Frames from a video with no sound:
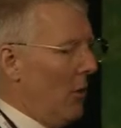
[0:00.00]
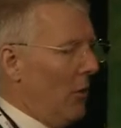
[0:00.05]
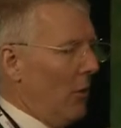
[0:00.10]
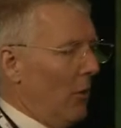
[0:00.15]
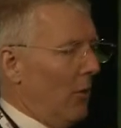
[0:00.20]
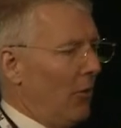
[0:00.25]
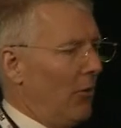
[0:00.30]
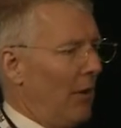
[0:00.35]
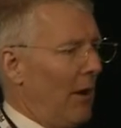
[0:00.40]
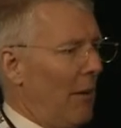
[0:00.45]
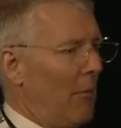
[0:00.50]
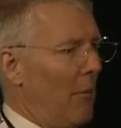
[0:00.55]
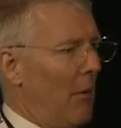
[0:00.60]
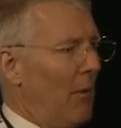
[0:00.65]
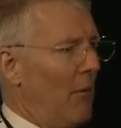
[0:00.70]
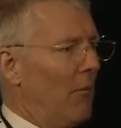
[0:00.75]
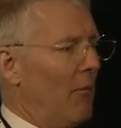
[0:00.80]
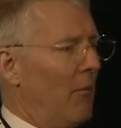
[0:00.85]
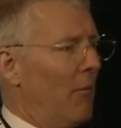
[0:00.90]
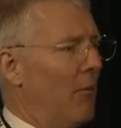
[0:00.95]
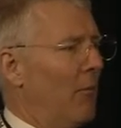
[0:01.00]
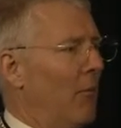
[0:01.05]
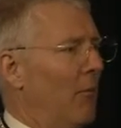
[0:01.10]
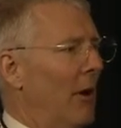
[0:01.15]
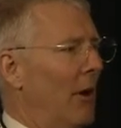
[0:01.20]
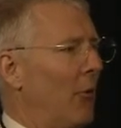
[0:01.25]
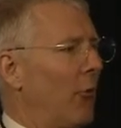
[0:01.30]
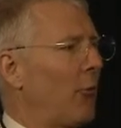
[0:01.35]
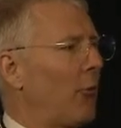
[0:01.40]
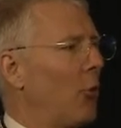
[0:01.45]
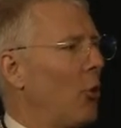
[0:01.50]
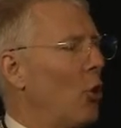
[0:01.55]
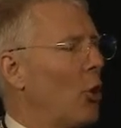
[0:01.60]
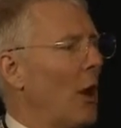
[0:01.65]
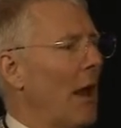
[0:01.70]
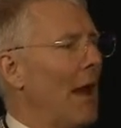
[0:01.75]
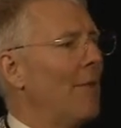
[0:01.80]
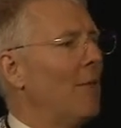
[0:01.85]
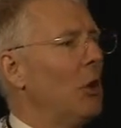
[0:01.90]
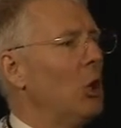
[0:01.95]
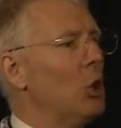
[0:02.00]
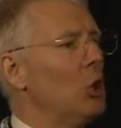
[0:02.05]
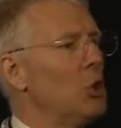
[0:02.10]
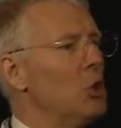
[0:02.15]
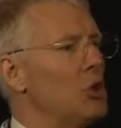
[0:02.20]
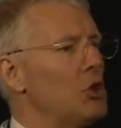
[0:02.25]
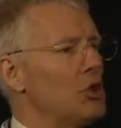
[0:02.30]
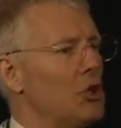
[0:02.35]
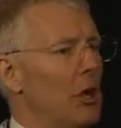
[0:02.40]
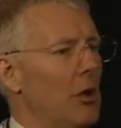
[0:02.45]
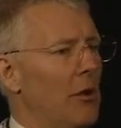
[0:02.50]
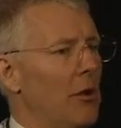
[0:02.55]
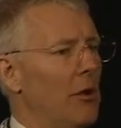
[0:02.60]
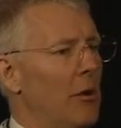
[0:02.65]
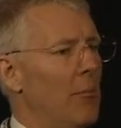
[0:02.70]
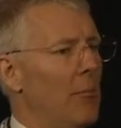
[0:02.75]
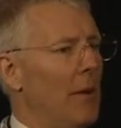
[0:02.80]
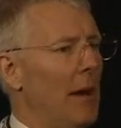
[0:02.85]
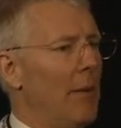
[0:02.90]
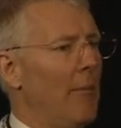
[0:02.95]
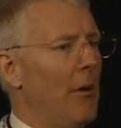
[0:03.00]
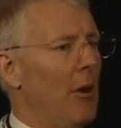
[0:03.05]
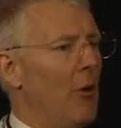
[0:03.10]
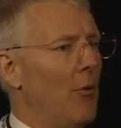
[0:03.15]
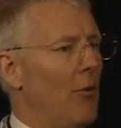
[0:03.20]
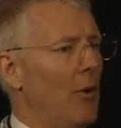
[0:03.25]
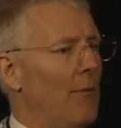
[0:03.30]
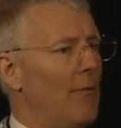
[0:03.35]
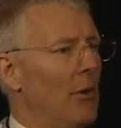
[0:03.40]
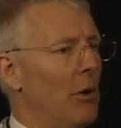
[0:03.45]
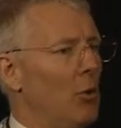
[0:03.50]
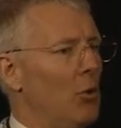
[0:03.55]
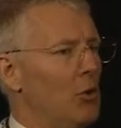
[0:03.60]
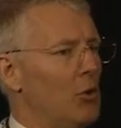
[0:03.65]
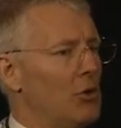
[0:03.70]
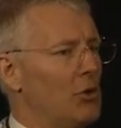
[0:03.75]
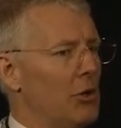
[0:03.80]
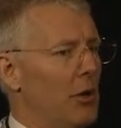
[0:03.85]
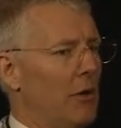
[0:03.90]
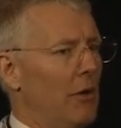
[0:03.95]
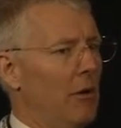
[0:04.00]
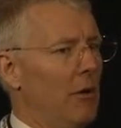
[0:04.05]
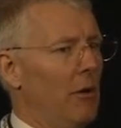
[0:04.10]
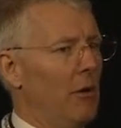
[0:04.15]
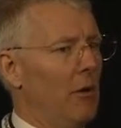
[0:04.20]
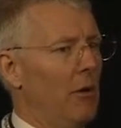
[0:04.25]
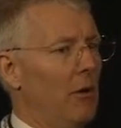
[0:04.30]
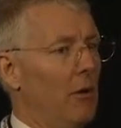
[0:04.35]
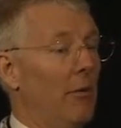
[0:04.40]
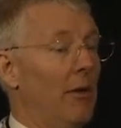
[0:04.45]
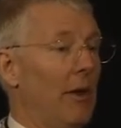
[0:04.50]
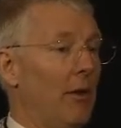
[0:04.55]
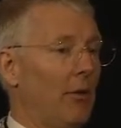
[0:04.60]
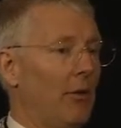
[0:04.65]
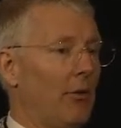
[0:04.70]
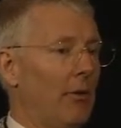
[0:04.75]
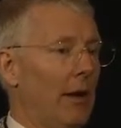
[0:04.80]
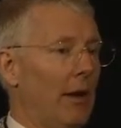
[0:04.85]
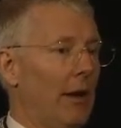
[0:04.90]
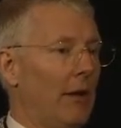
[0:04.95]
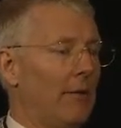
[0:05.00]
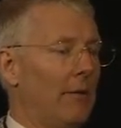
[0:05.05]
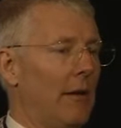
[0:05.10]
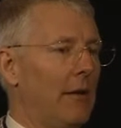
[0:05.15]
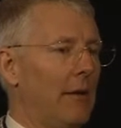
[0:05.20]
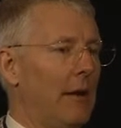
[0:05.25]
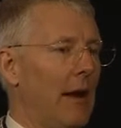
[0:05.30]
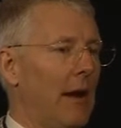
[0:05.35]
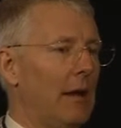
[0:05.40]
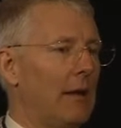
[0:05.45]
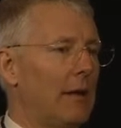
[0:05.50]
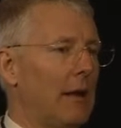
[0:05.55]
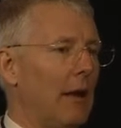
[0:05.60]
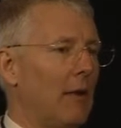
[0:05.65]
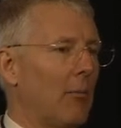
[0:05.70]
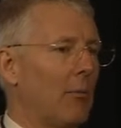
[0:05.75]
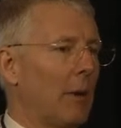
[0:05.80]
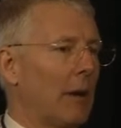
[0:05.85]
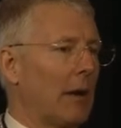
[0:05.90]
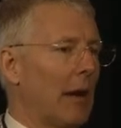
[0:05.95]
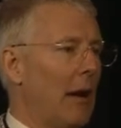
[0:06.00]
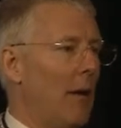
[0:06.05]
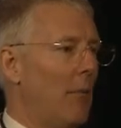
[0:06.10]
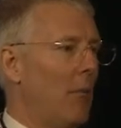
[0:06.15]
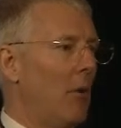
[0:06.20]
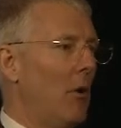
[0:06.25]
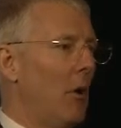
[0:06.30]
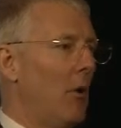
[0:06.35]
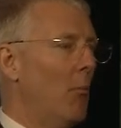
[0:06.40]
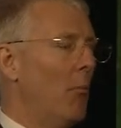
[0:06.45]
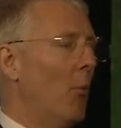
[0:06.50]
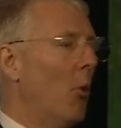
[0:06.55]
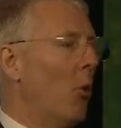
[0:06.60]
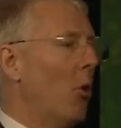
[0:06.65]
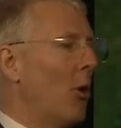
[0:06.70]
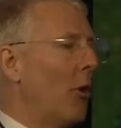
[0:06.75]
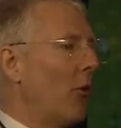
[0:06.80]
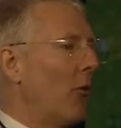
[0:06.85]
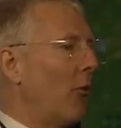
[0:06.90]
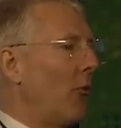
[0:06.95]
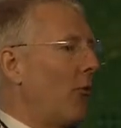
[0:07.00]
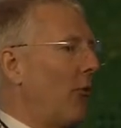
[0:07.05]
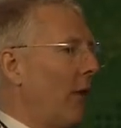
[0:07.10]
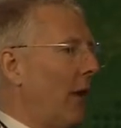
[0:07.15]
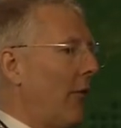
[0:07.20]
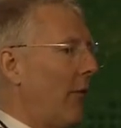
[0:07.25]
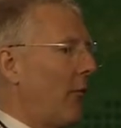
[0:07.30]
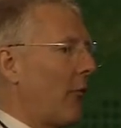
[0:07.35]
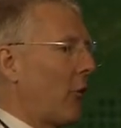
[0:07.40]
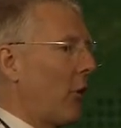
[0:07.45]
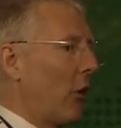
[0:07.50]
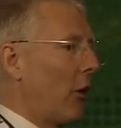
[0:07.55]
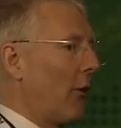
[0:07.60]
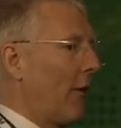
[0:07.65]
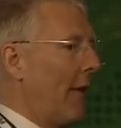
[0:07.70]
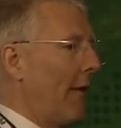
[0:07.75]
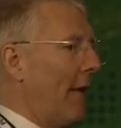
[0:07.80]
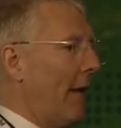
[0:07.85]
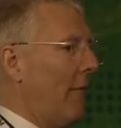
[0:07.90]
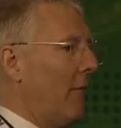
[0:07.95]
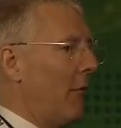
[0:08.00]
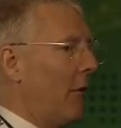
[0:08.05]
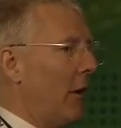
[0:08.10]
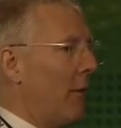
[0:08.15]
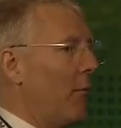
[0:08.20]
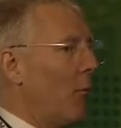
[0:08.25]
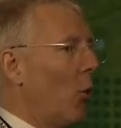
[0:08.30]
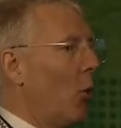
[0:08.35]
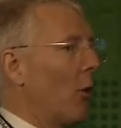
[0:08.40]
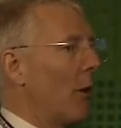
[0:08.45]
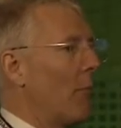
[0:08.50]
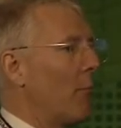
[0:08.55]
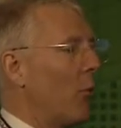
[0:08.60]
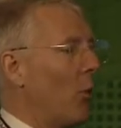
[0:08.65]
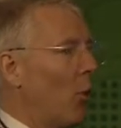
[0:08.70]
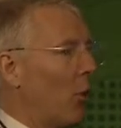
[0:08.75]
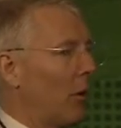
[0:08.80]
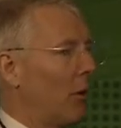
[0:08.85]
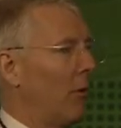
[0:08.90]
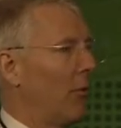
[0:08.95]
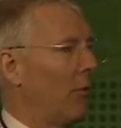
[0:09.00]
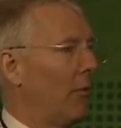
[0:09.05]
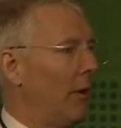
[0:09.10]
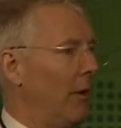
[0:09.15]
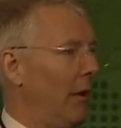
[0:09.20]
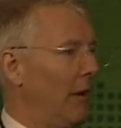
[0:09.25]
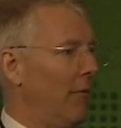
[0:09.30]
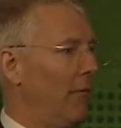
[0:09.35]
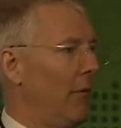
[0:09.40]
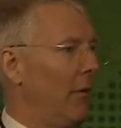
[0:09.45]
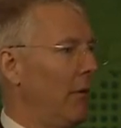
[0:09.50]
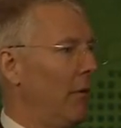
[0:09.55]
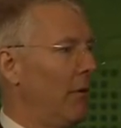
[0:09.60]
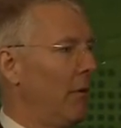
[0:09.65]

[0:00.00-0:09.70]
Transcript: some very strong evolution, maybe a revolution these days. And data has become more central than ever and more important than ever.